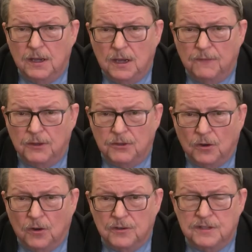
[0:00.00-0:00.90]
of the
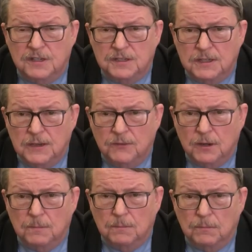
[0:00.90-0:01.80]
charge and is given
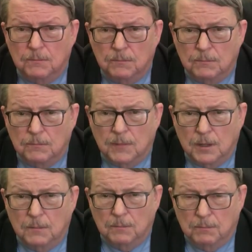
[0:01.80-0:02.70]
a
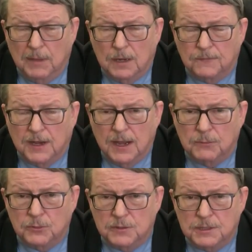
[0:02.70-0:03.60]
amount of
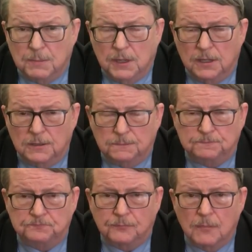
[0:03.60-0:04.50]
time to respond.
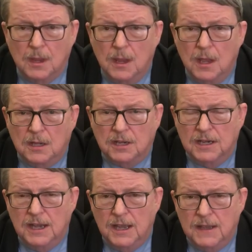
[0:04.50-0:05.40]

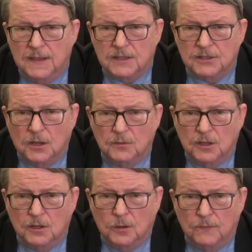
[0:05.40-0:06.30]
Today, that's all
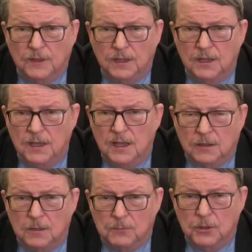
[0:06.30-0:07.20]
done over the
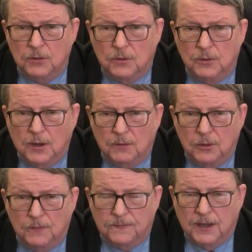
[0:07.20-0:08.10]
computer.
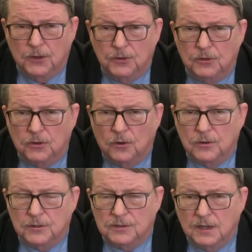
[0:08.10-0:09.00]
You file your
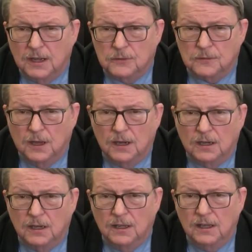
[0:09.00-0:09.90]
charges
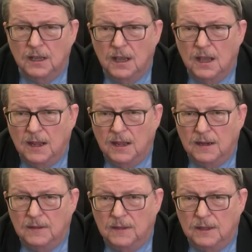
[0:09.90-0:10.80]
electronically,
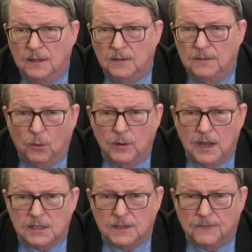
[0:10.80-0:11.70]
and the employee
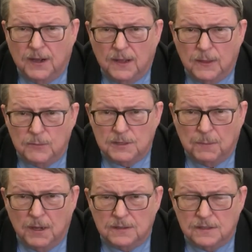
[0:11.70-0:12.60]
has to file their
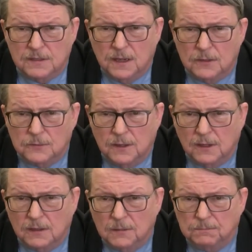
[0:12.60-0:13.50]
responses
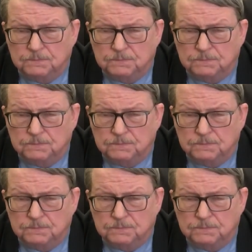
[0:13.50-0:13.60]
electronically.